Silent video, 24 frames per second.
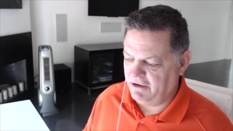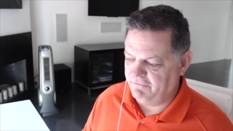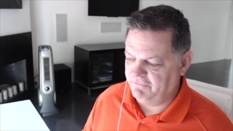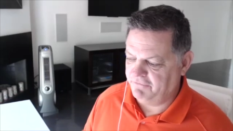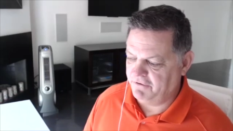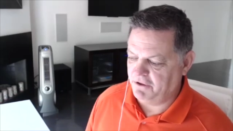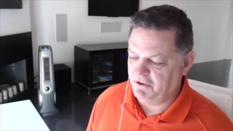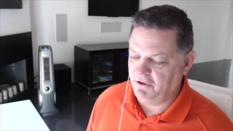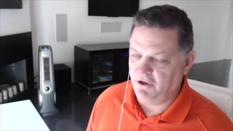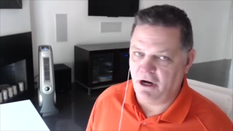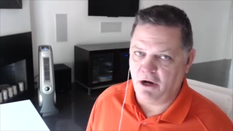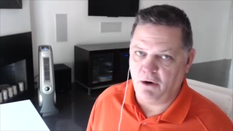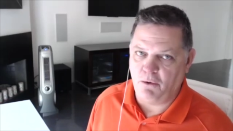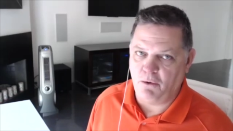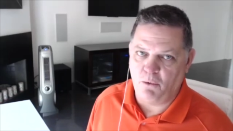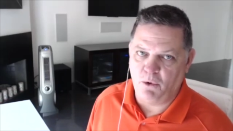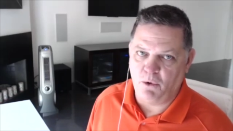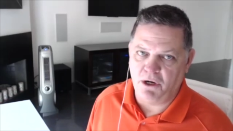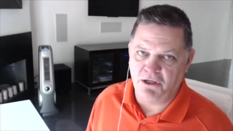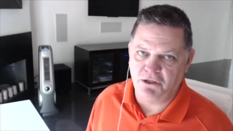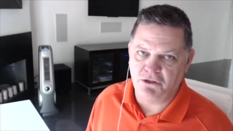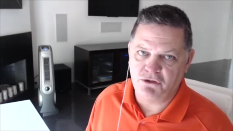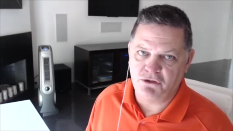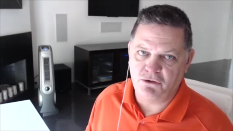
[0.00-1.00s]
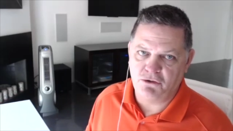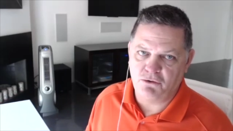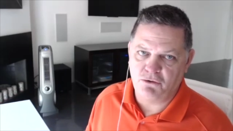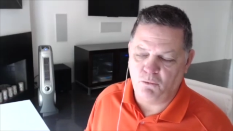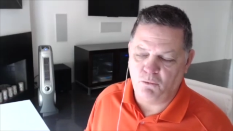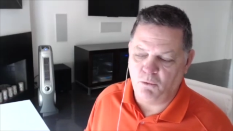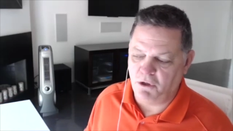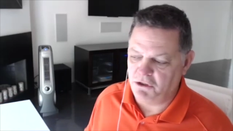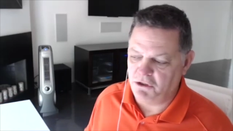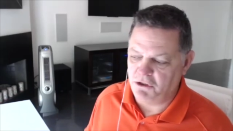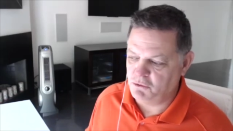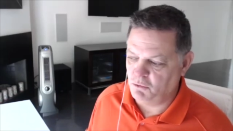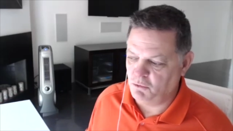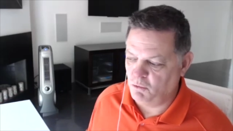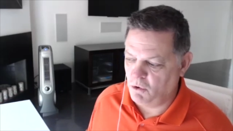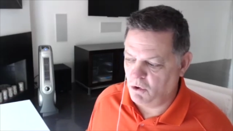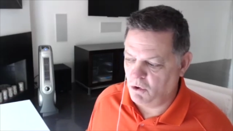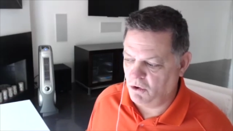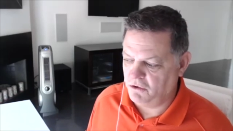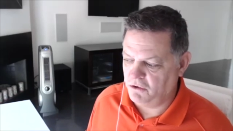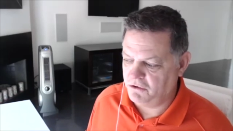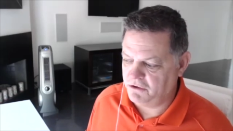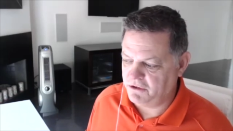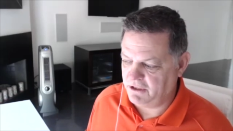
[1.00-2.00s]
figure out what it's what it's
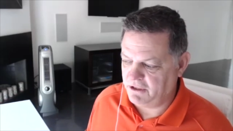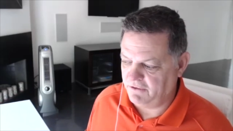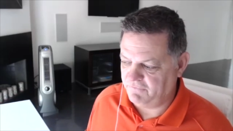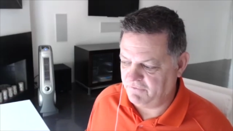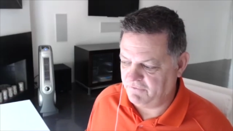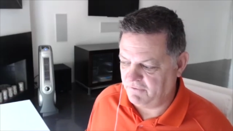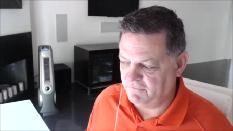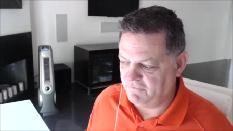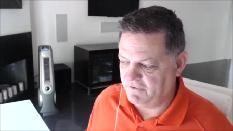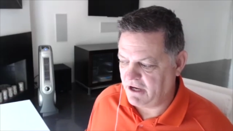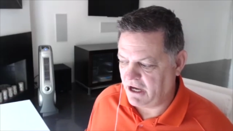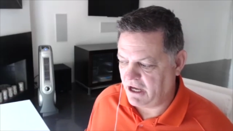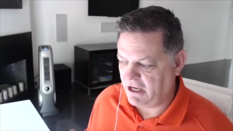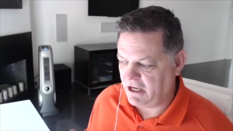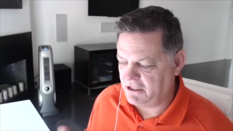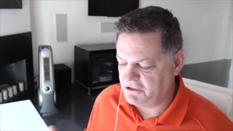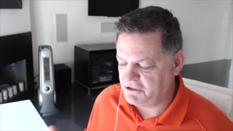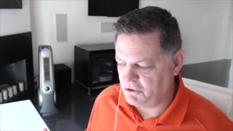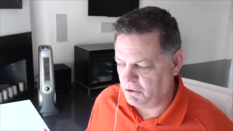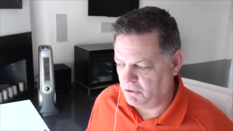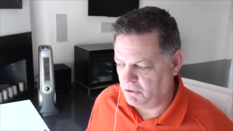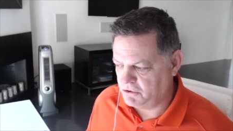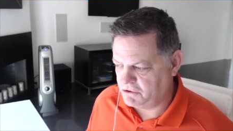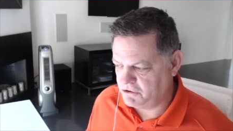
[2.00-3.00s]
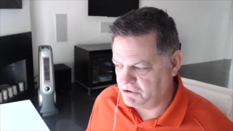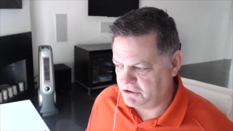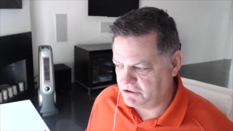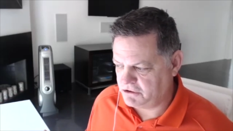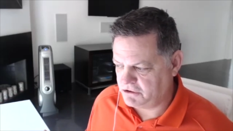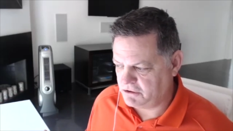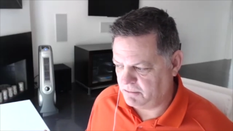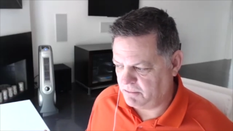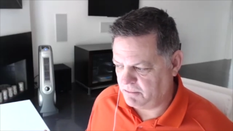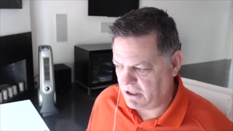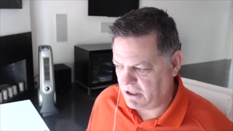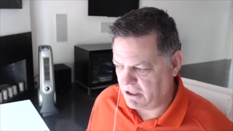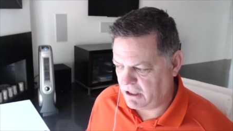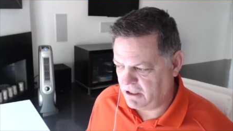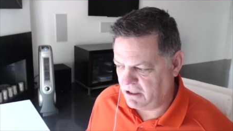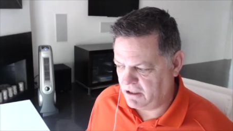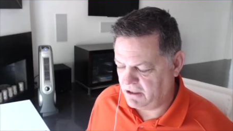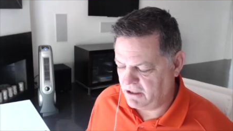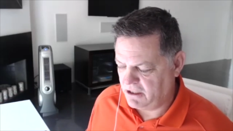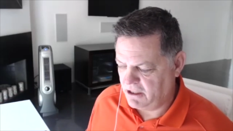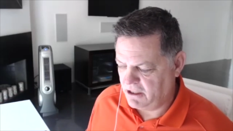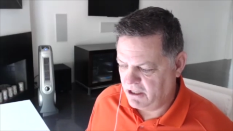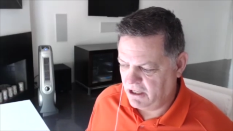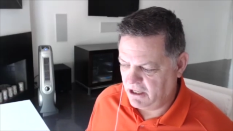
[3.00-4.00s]
worth if you've got a solar system on it,